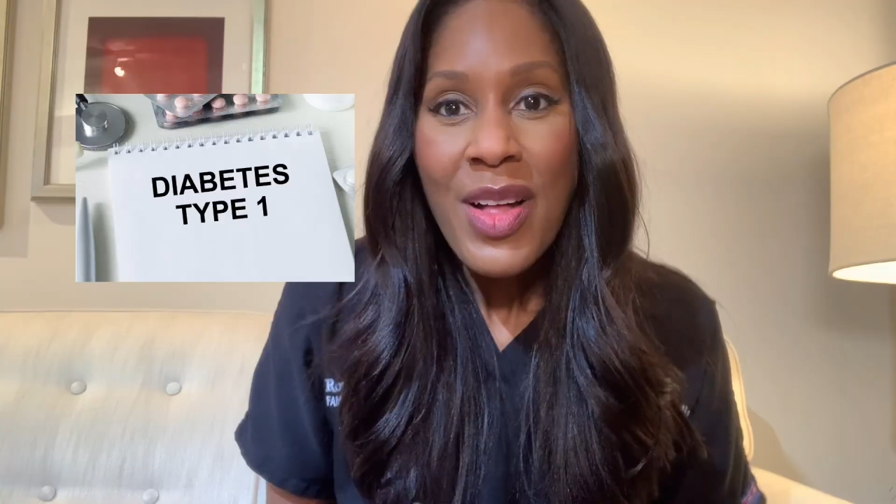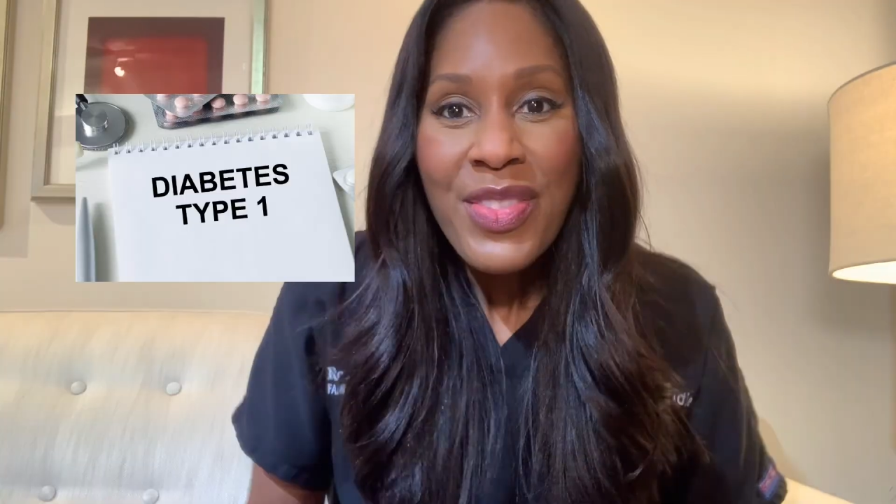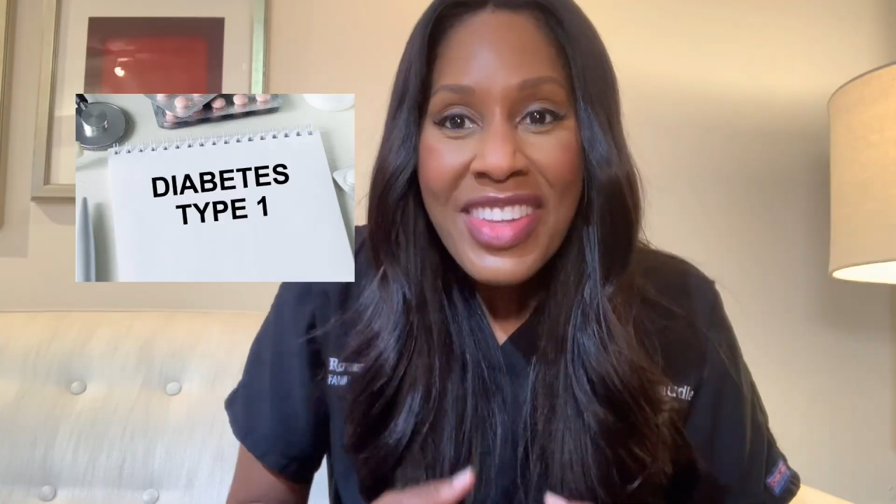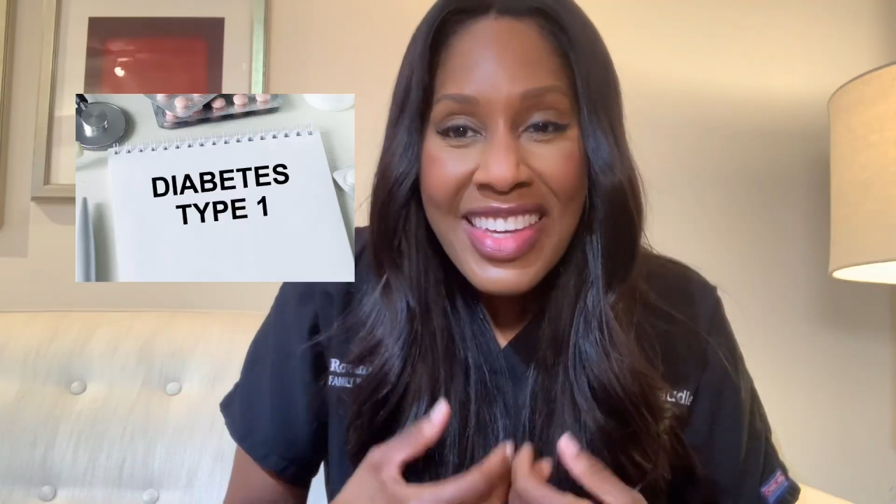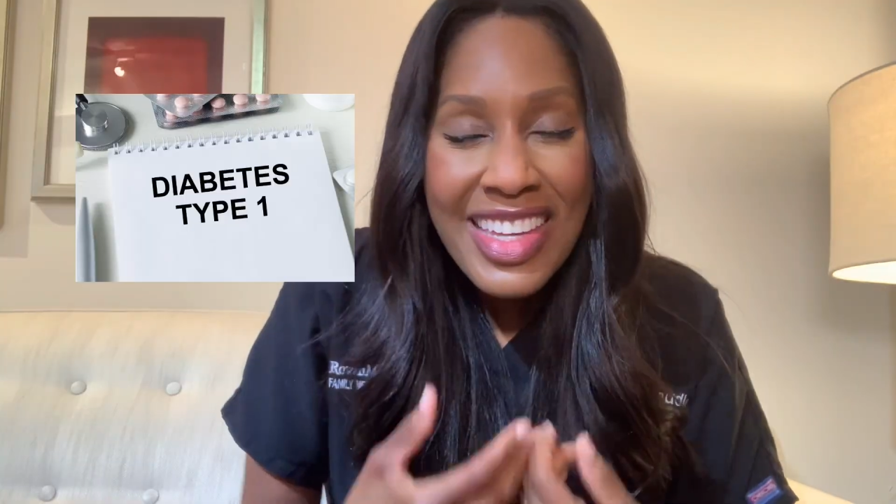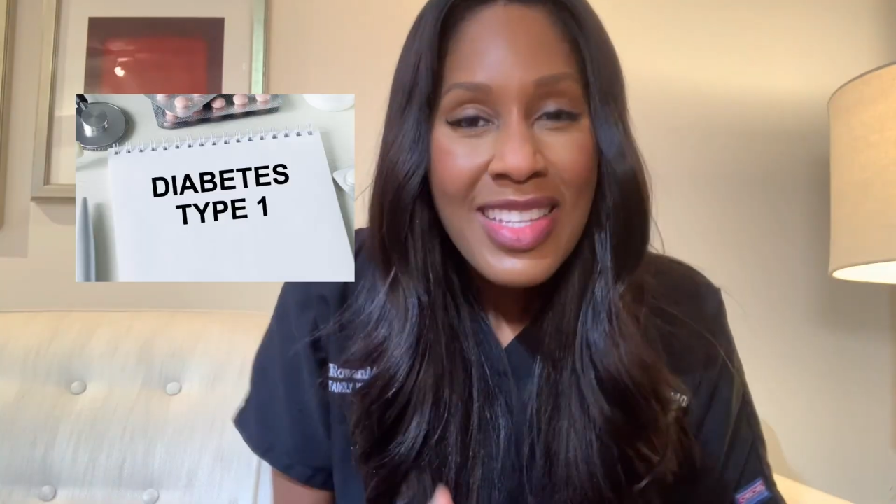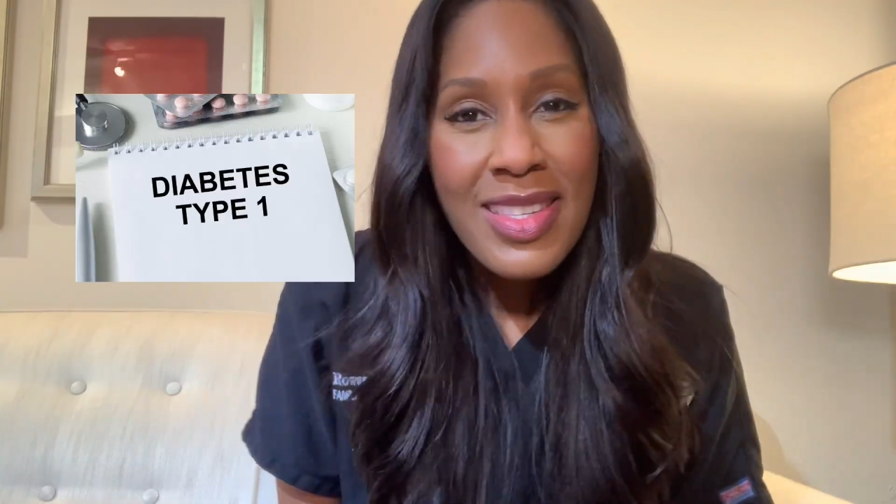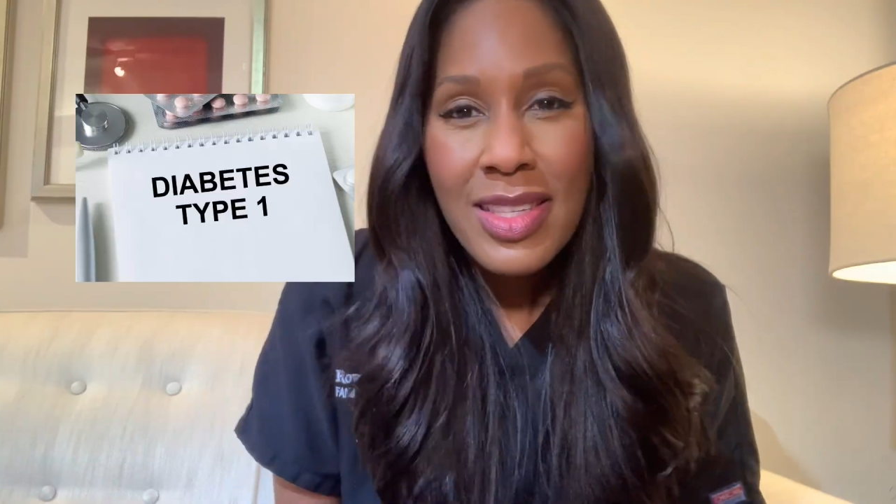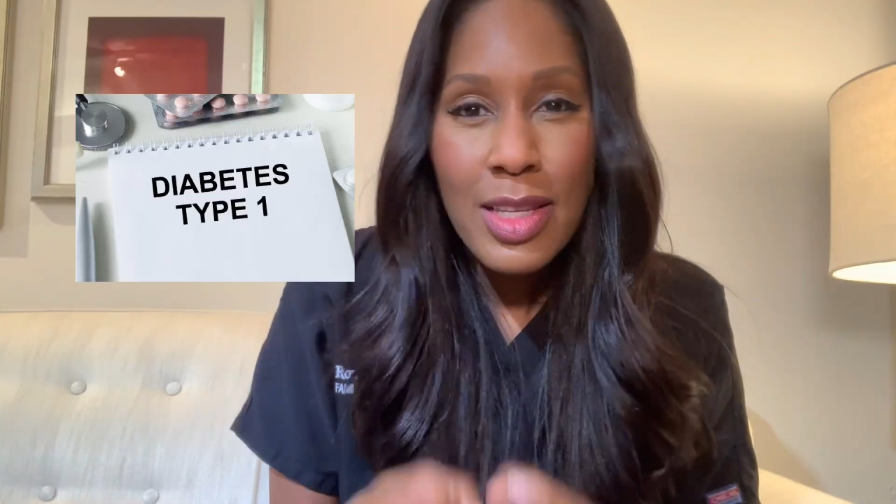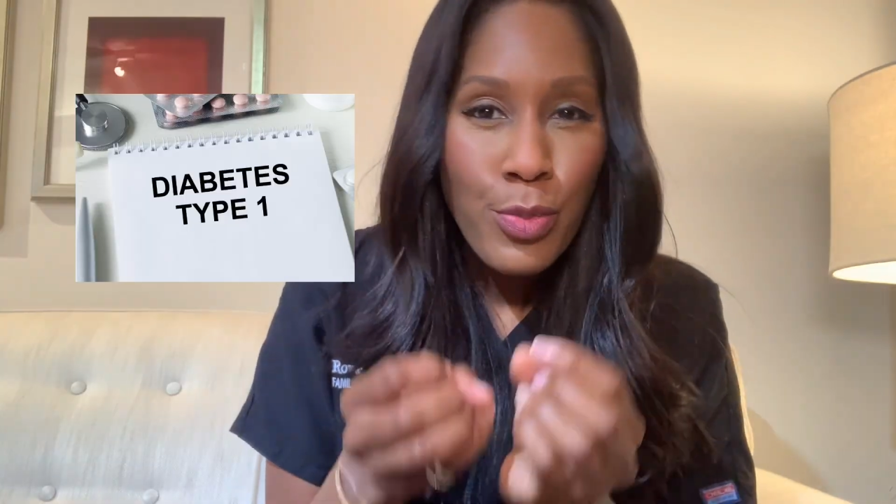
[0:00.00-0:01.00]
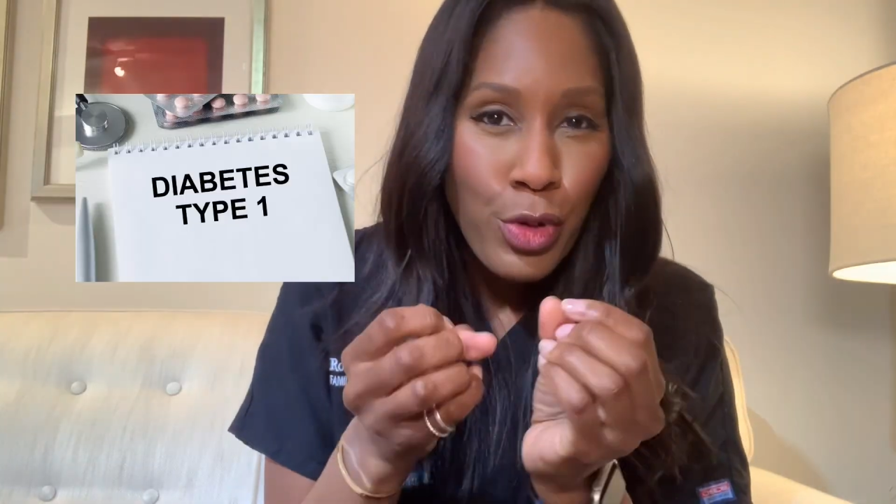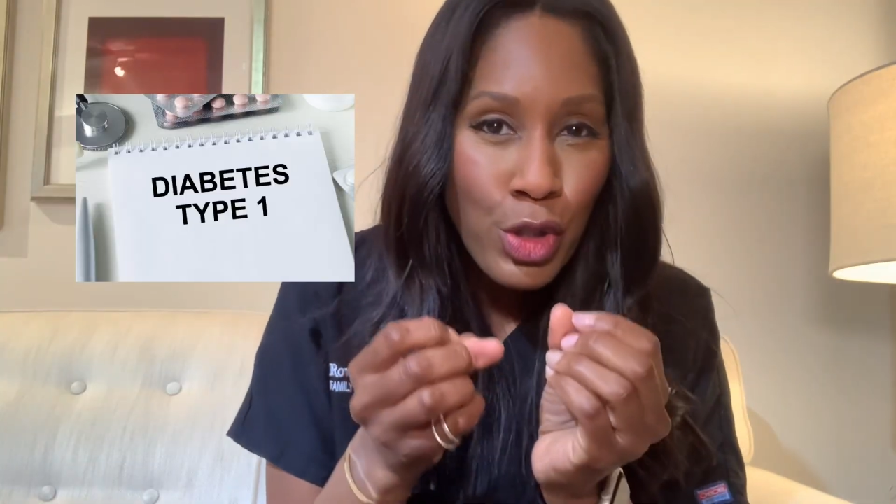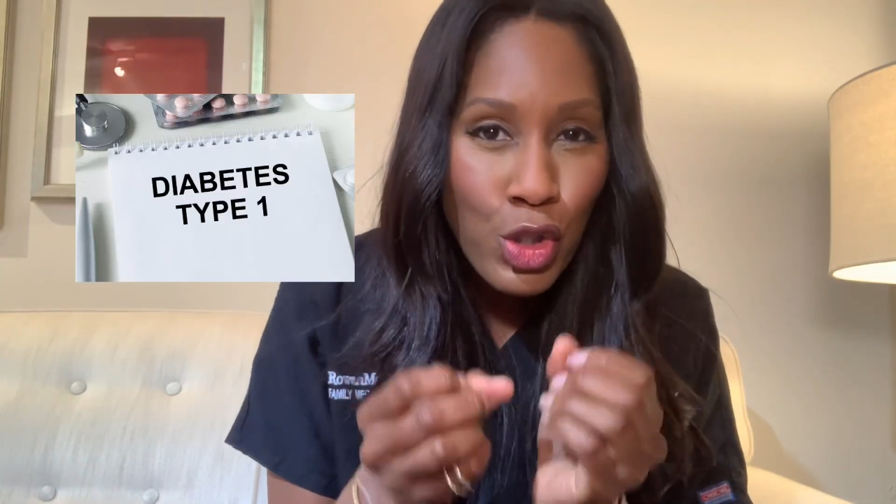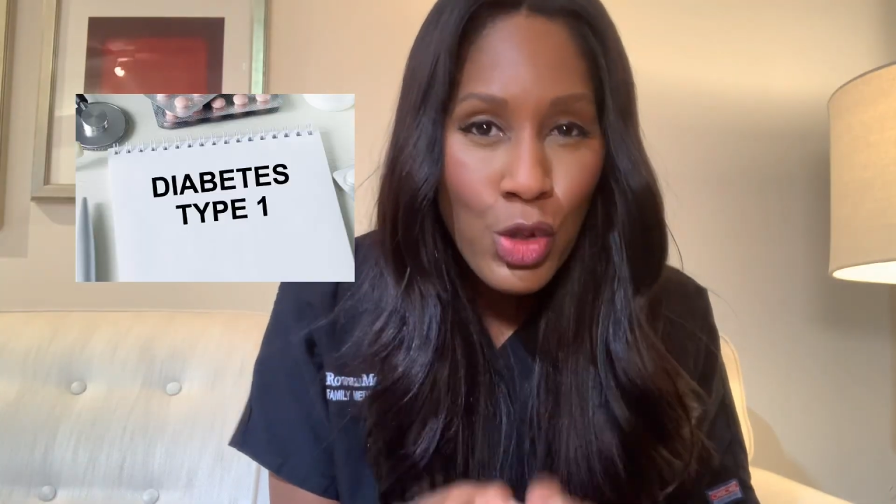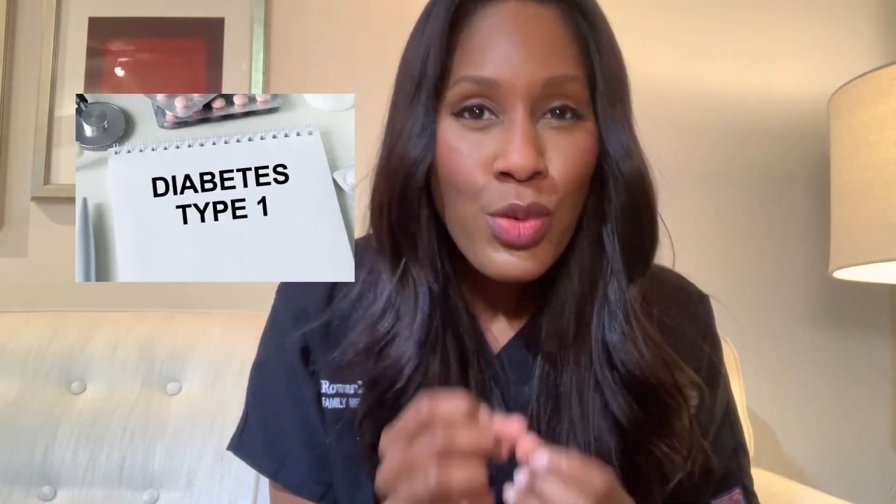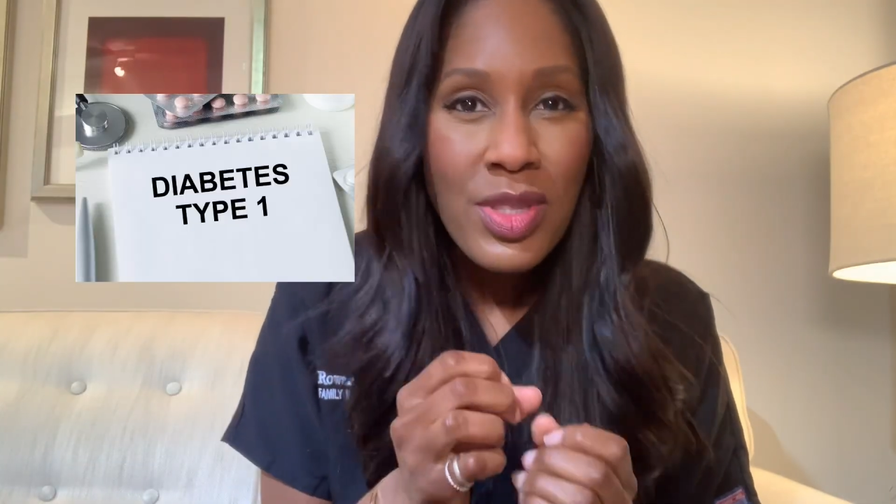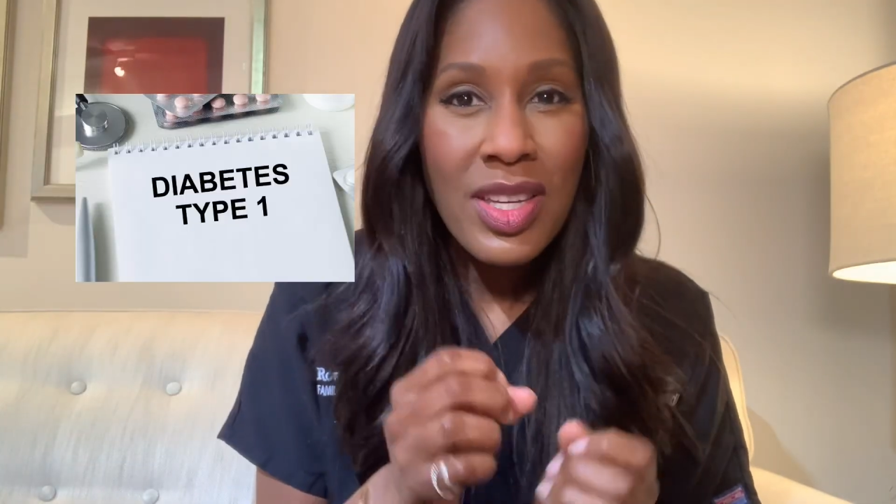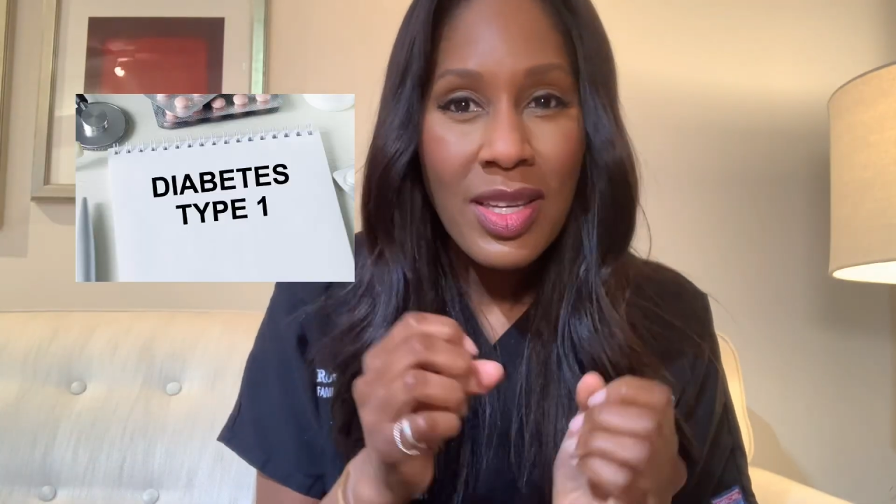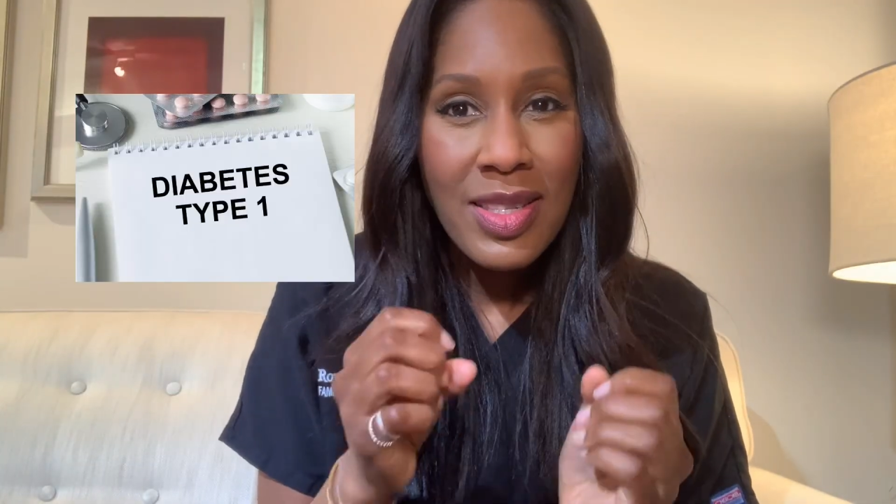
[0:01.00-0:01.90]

the insulin producing